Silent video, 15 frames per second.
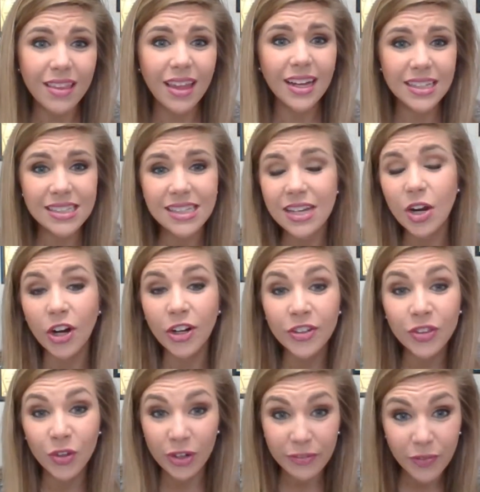like I said,
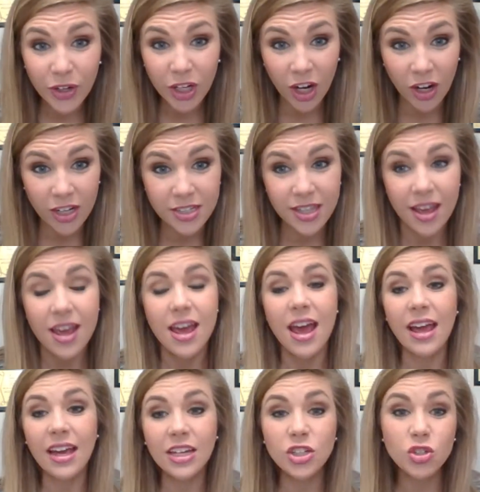earned 3 free cars
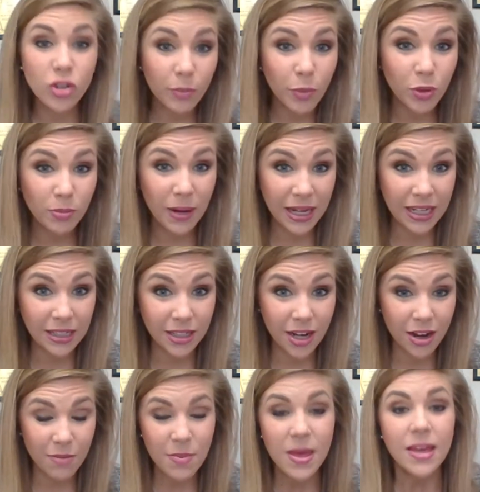and tripled my
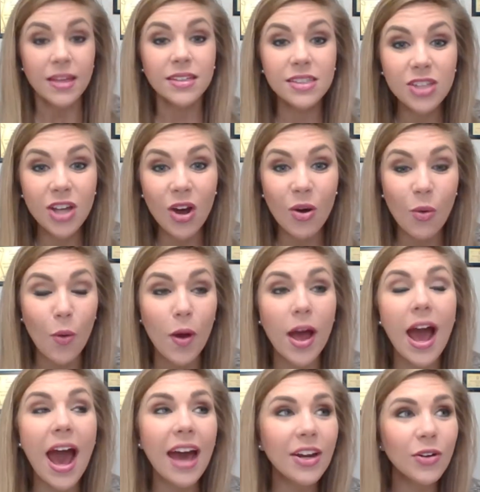income. So
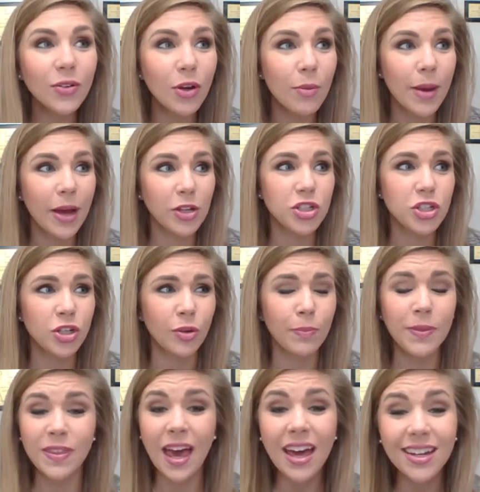I don't know about you,
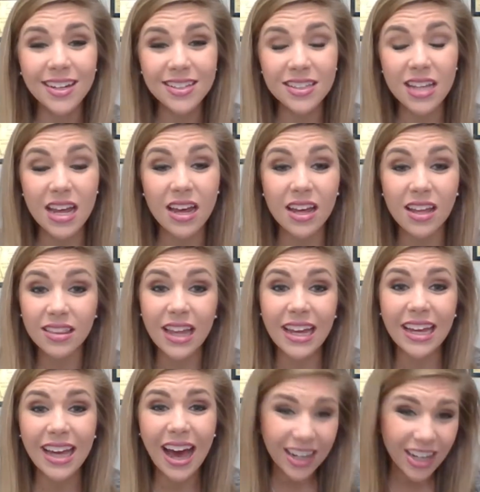but that is
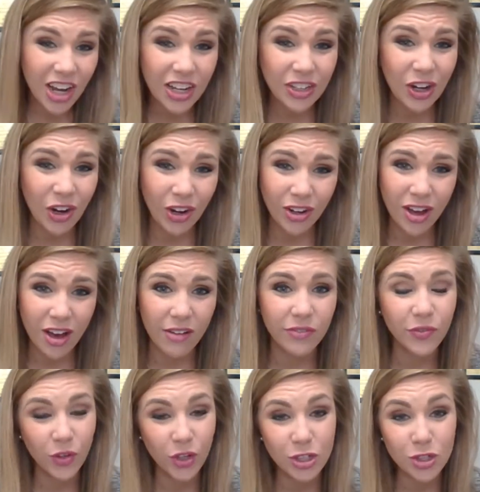like kind of unheard
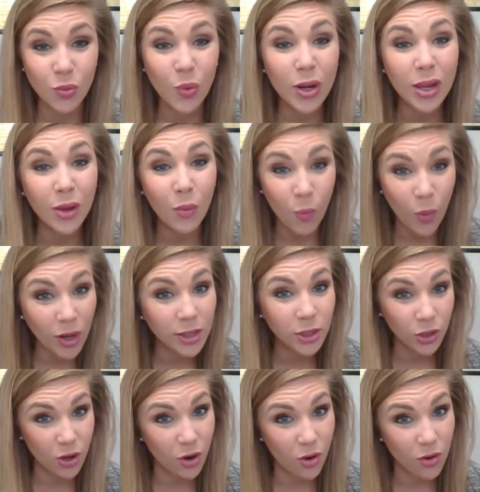of for a
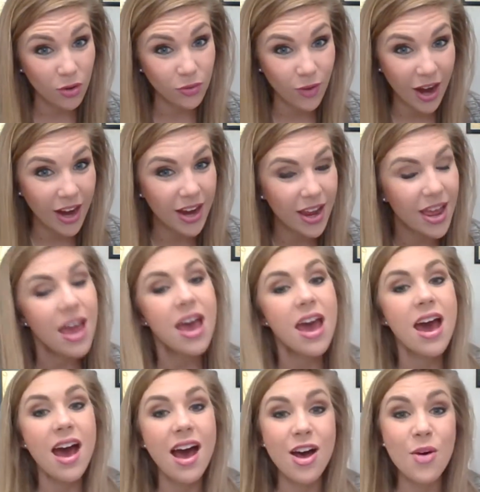21-year-old, right?
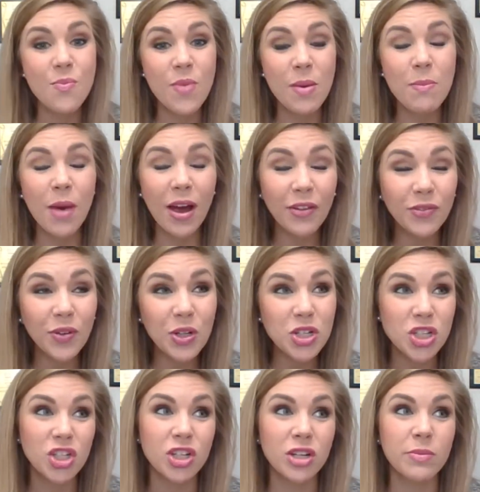My
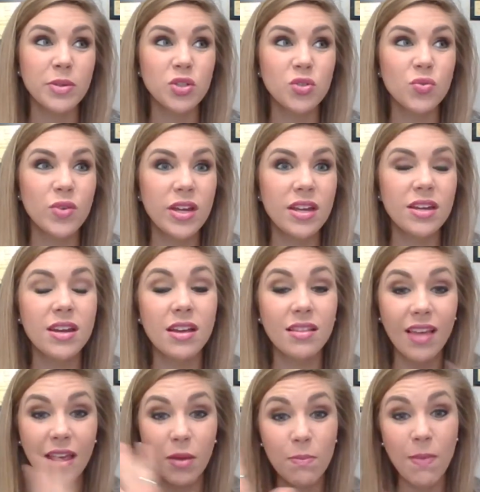first year between
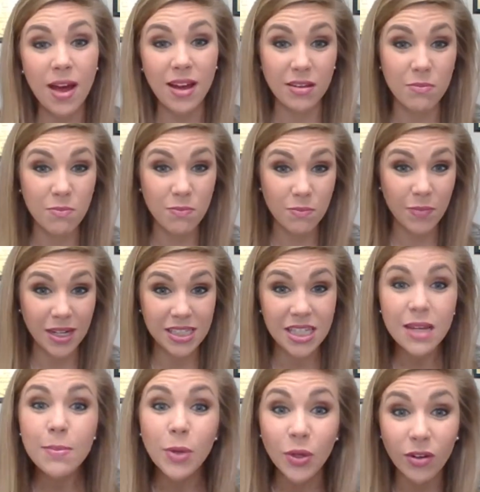like my
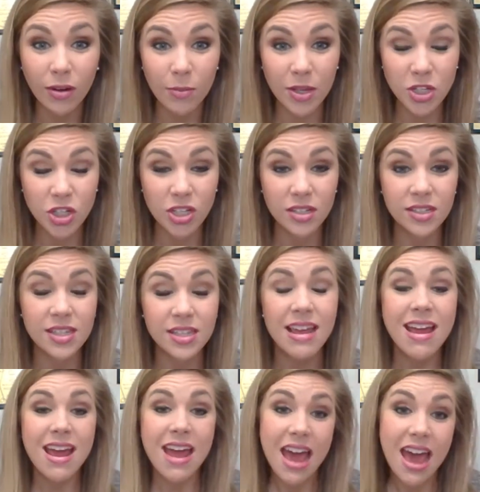team building commissions
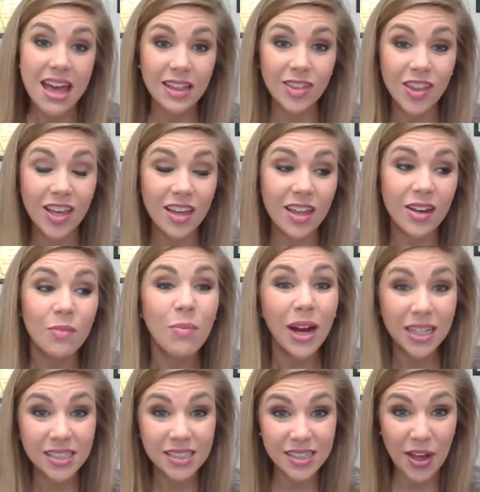and then
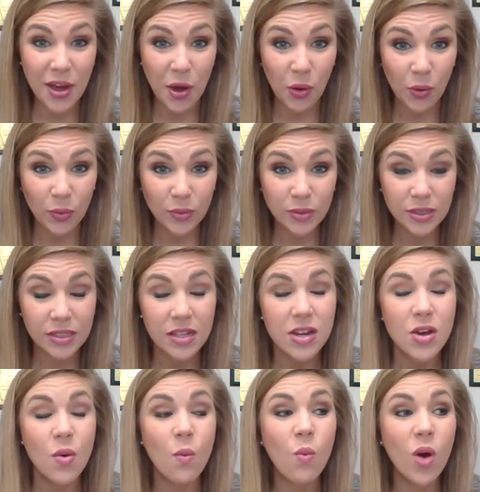my sales
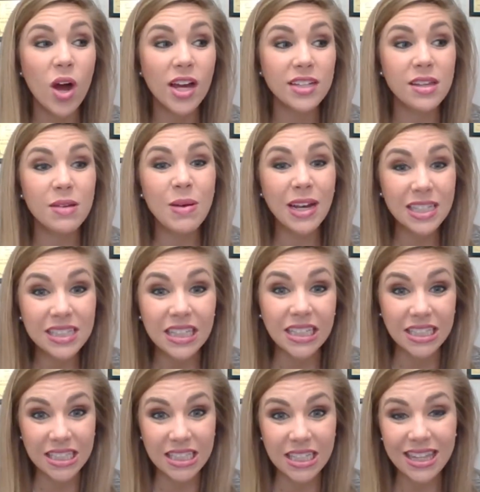was about
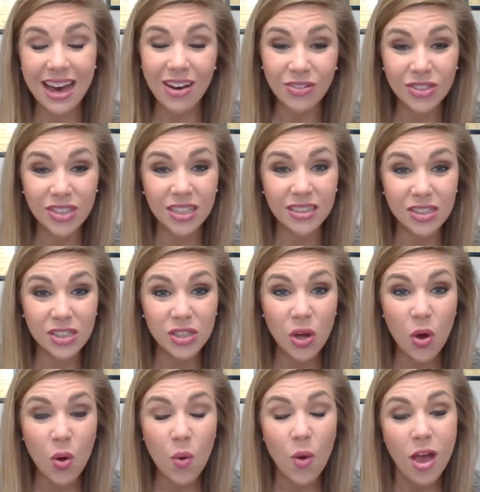60,000.
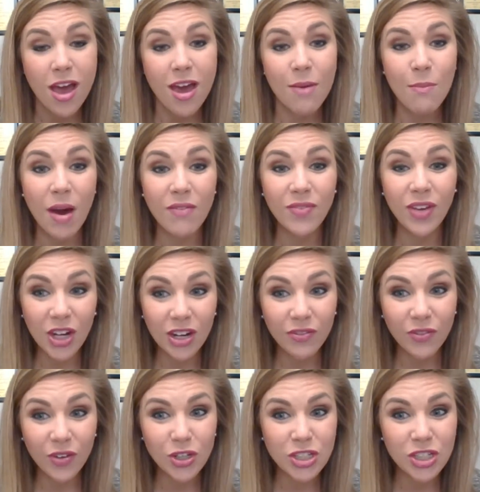So my
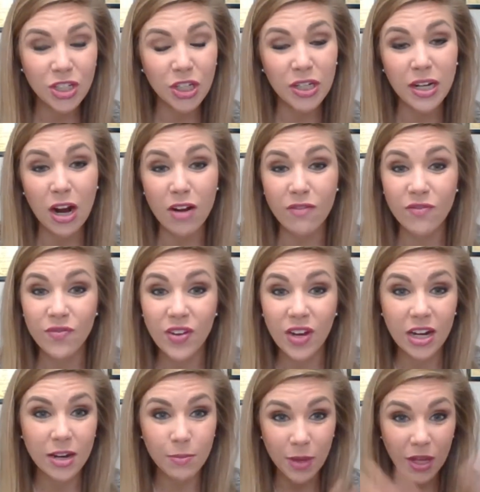very first year at our
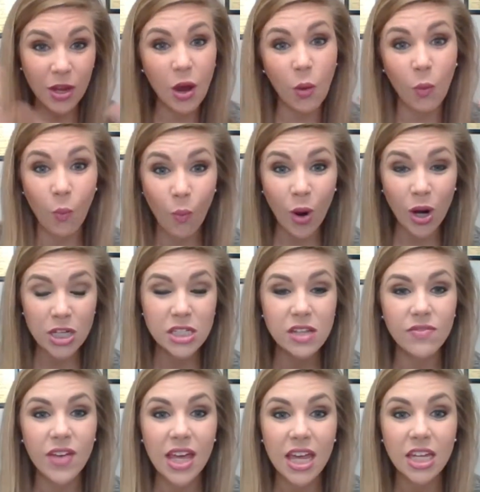very big awards
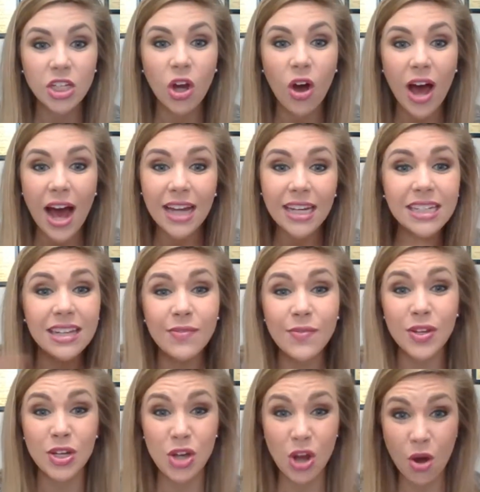event, y'all, I didn't
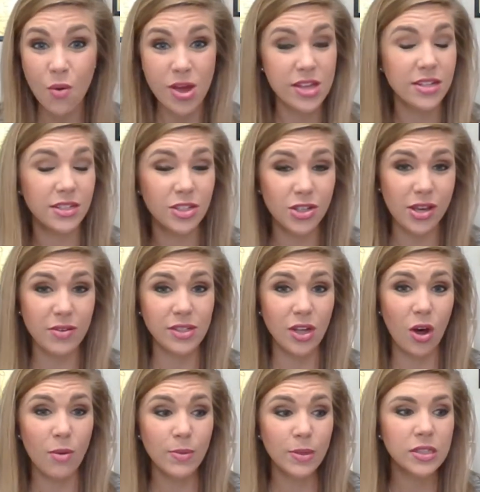even know it until I was
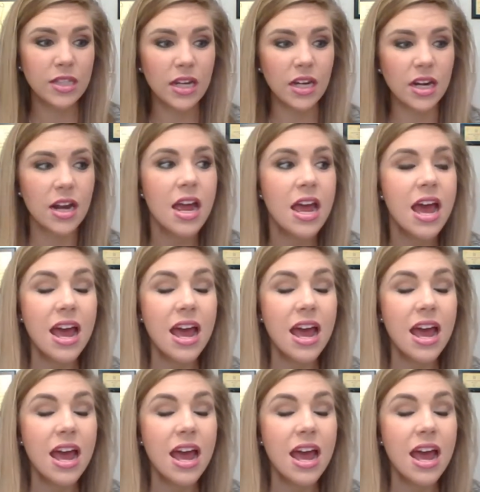almost there.